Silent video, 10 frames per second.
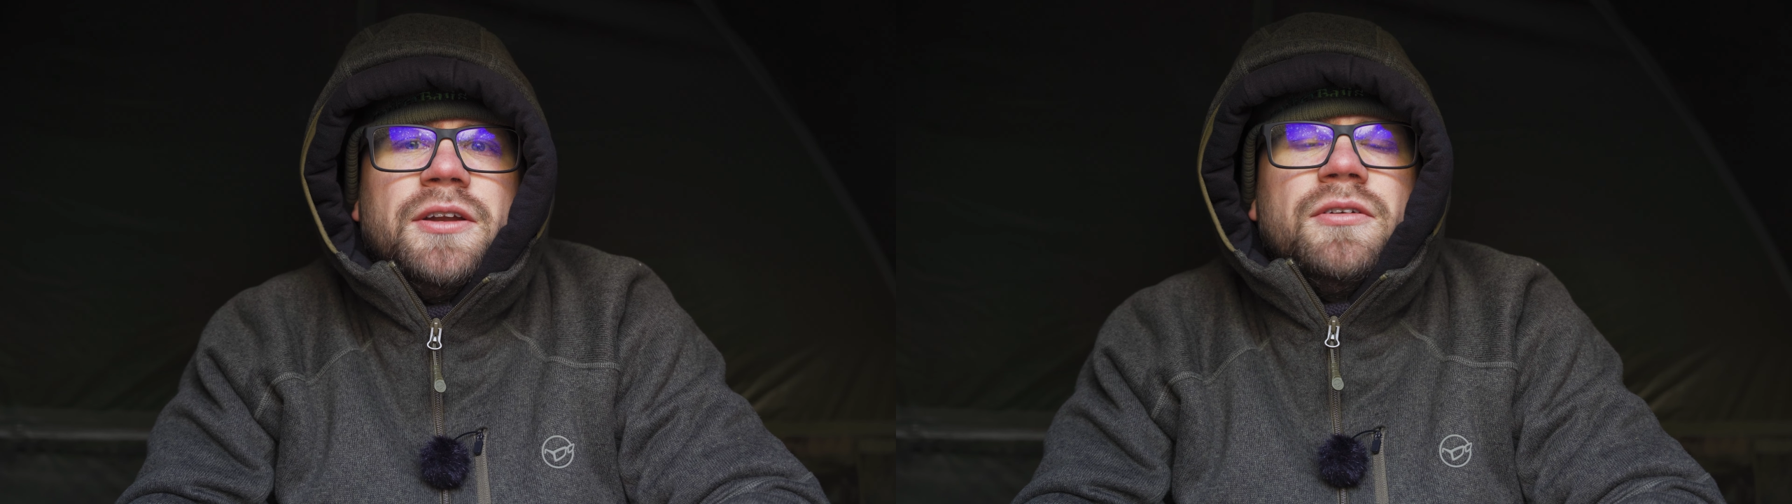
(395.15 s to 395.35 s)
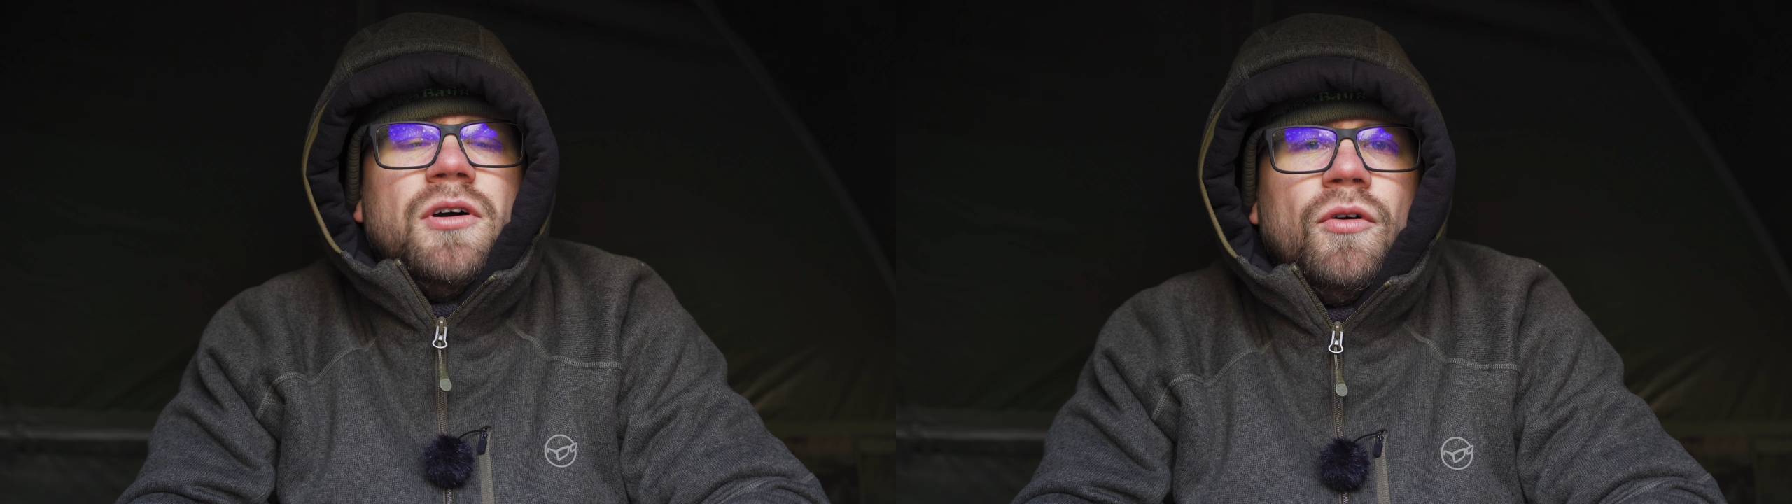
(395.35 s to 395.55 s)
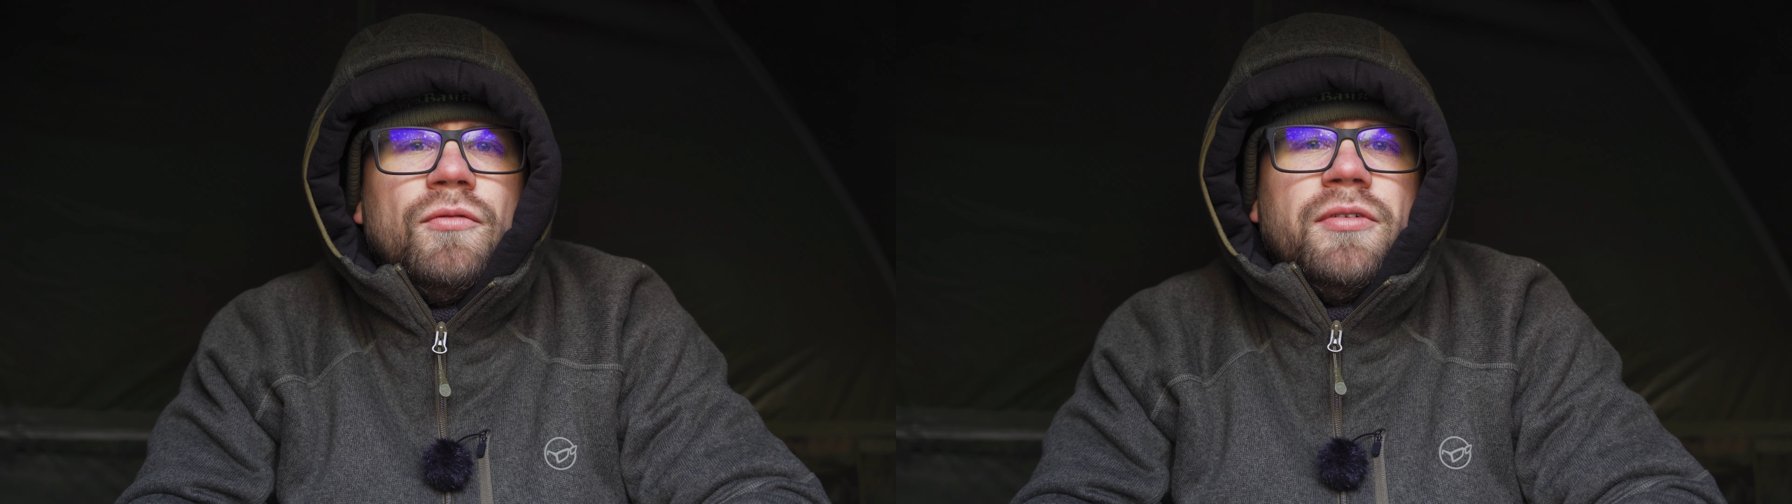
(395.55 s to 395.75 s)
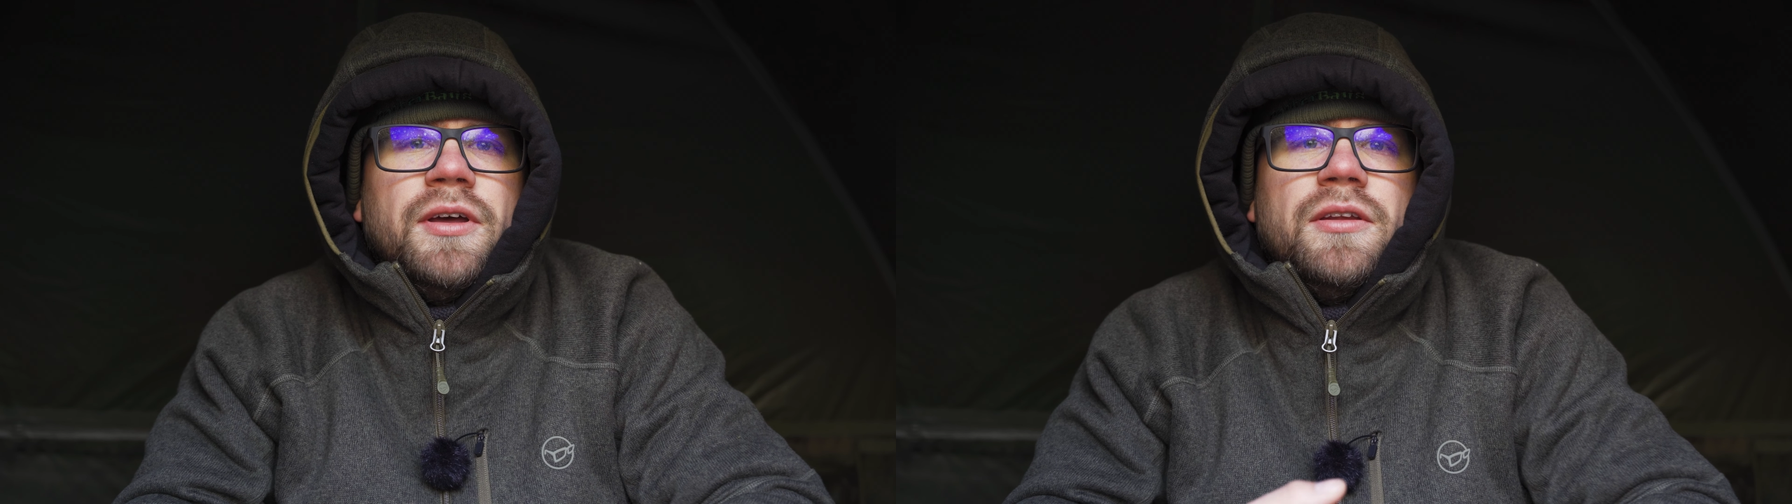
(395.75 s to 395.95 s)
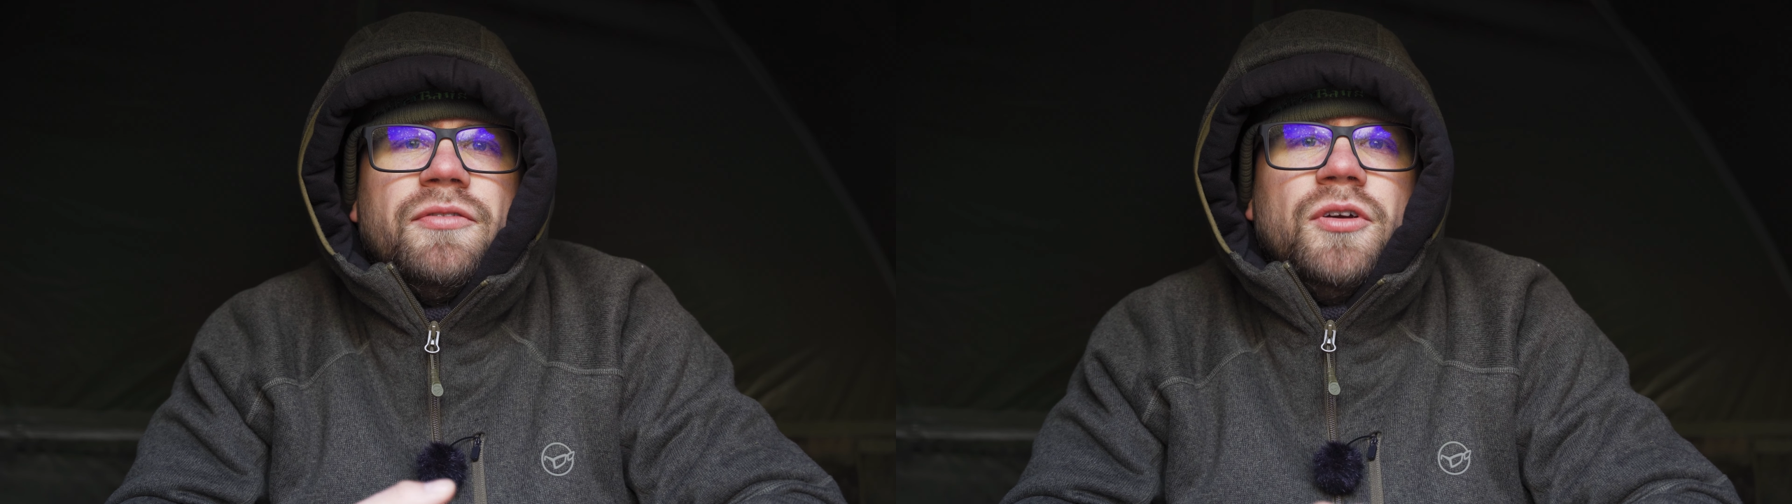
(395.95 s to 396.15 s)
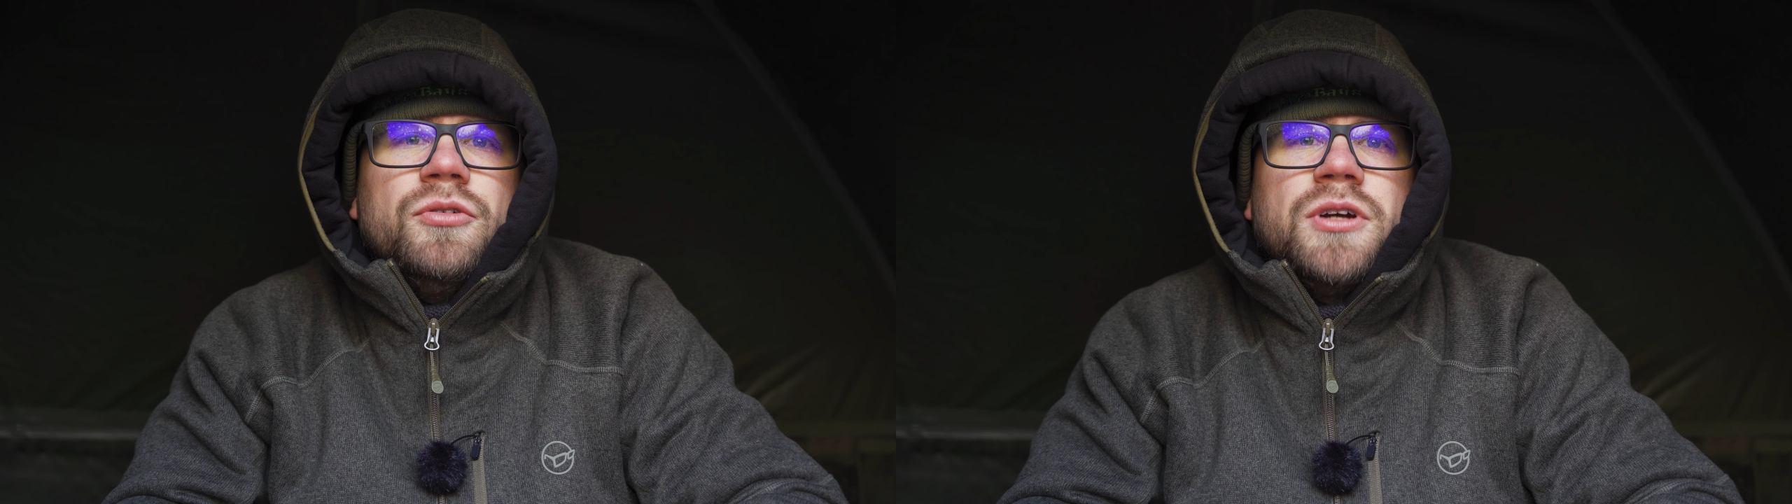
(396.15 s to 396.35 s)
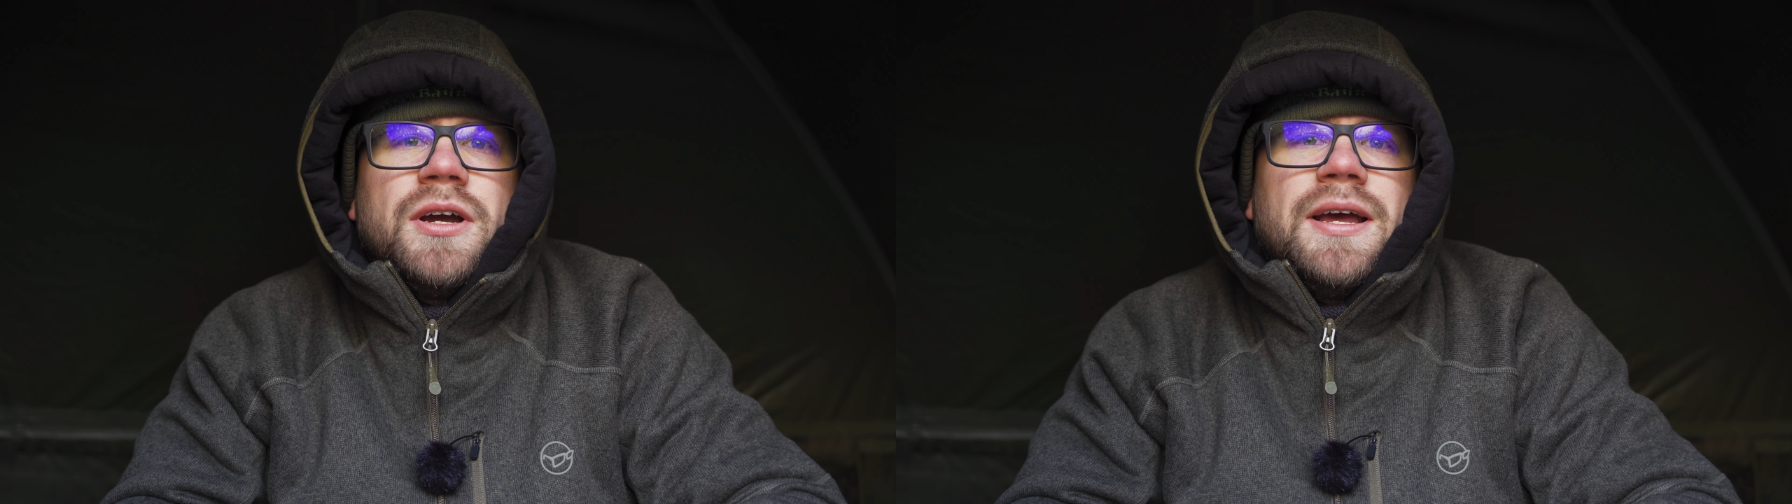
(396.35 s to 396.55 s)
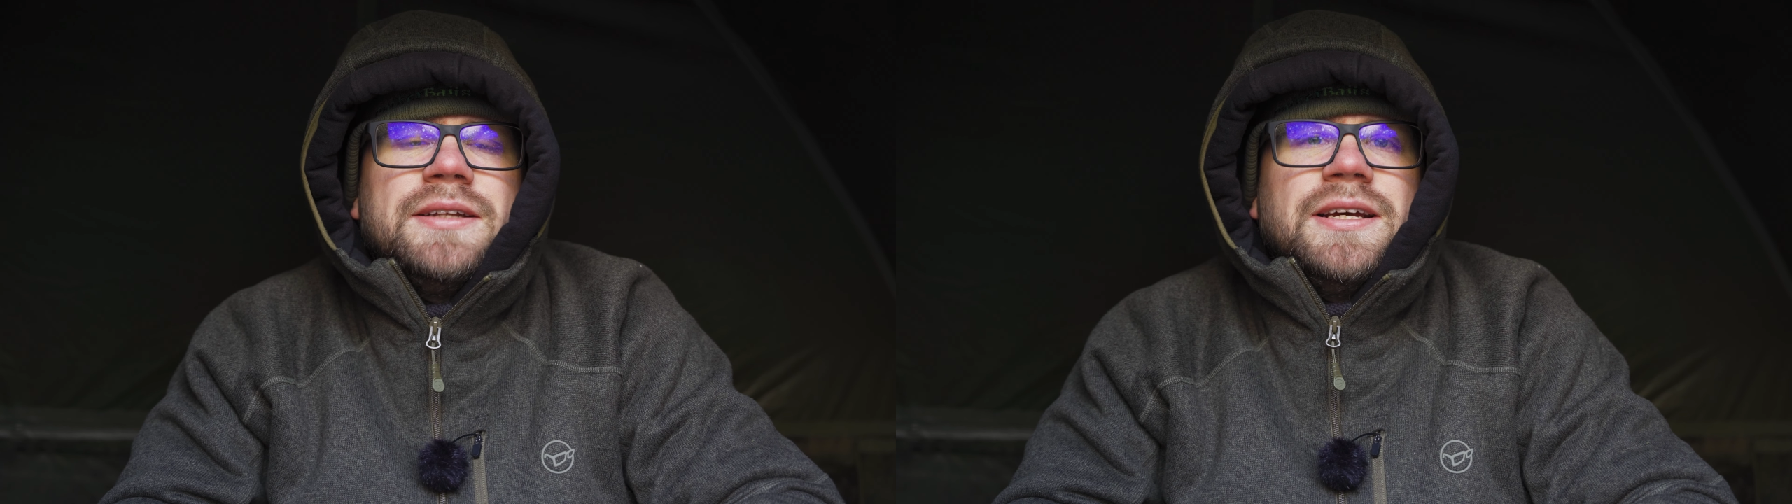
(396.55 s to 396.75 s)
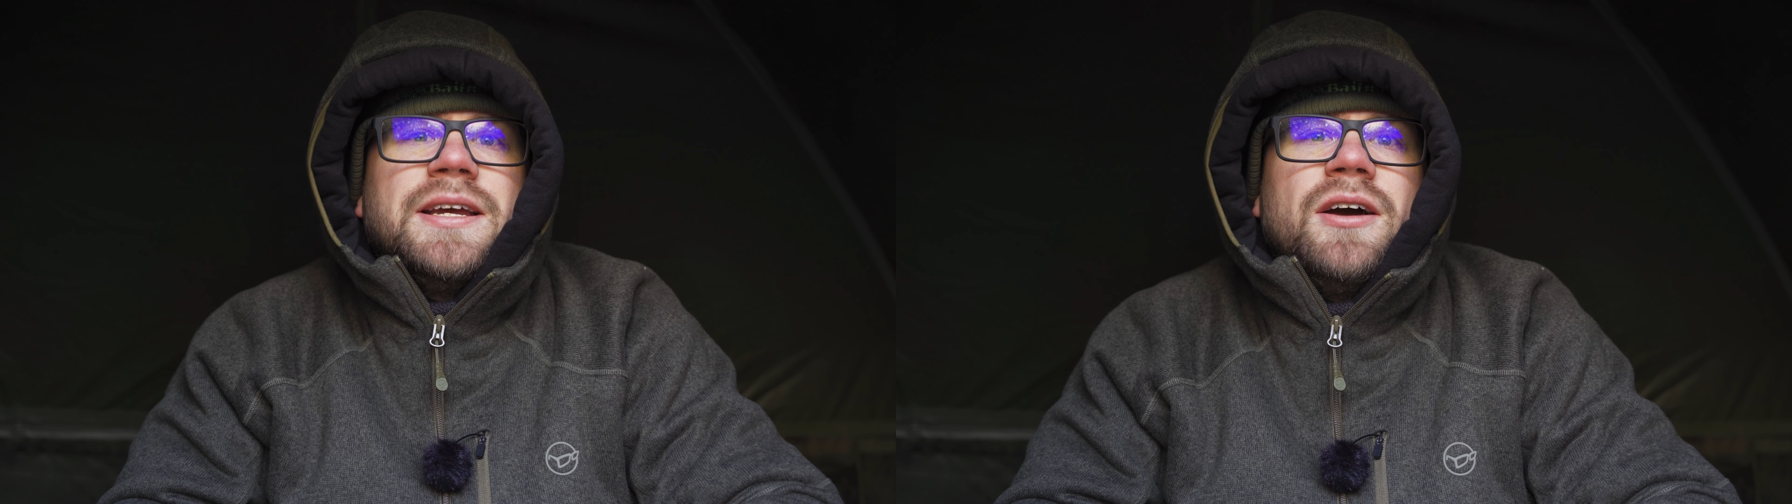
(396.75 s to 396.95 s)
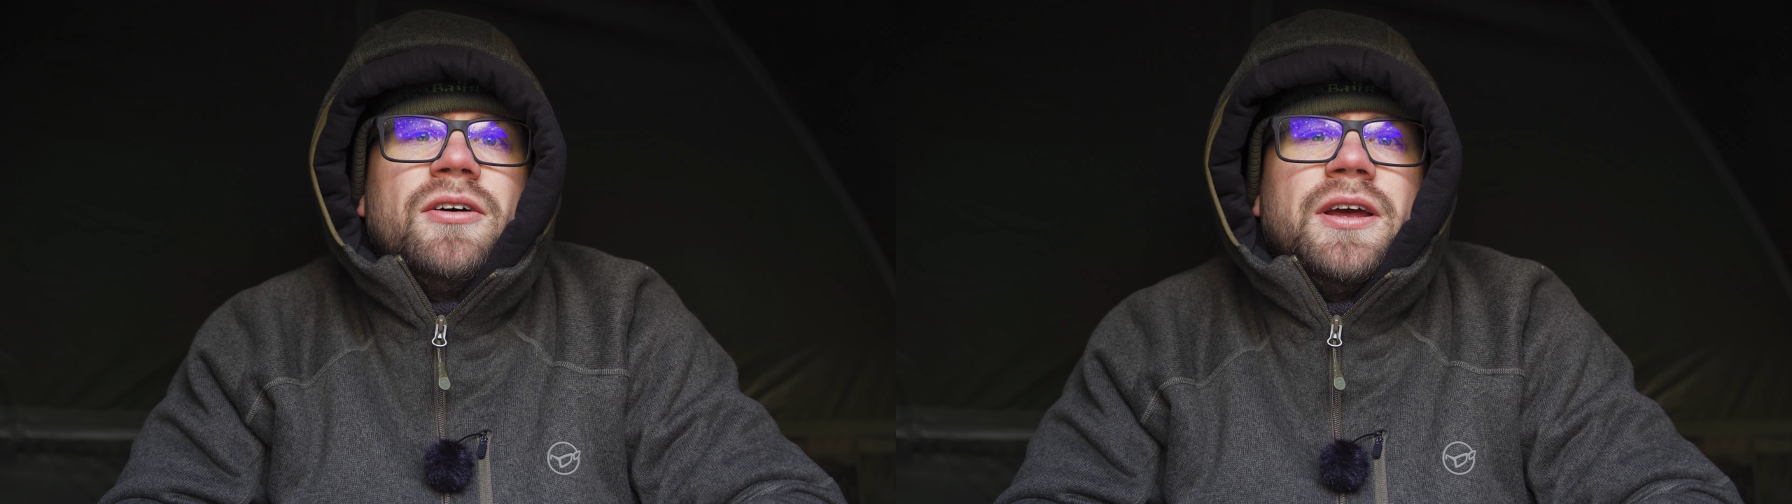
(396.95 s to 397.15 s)
And hopefully in the future I get a
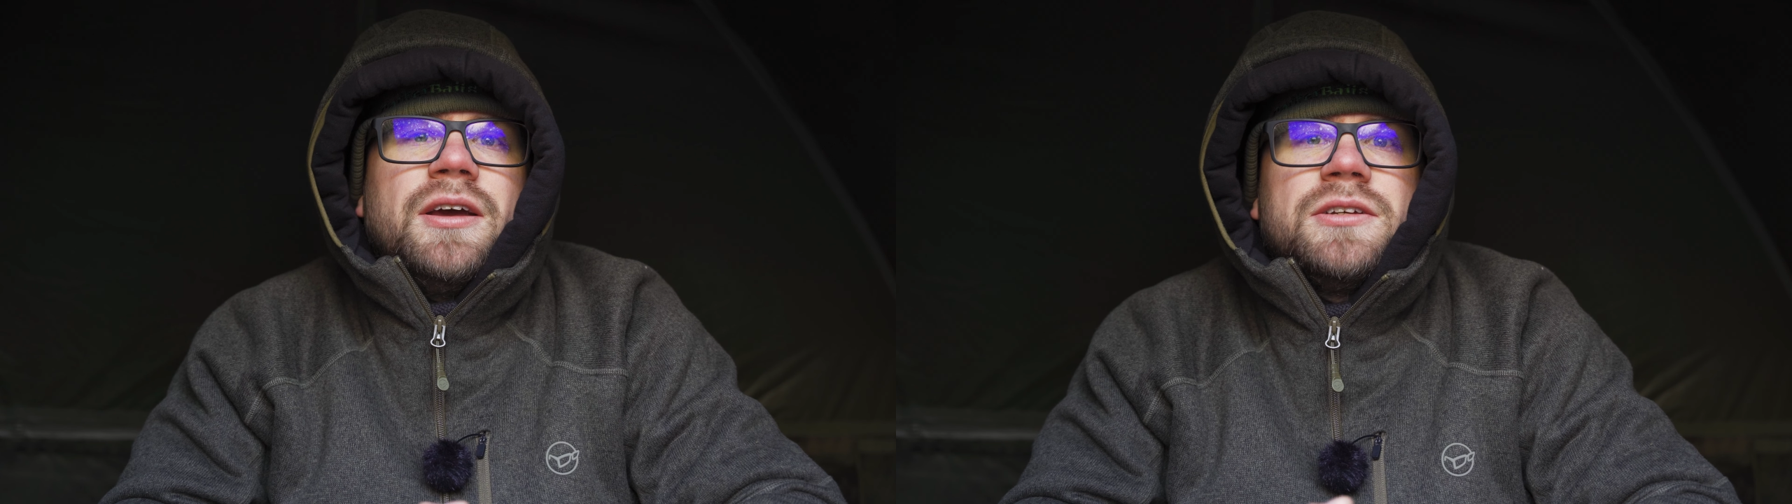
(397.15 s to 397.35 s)
ticket on here,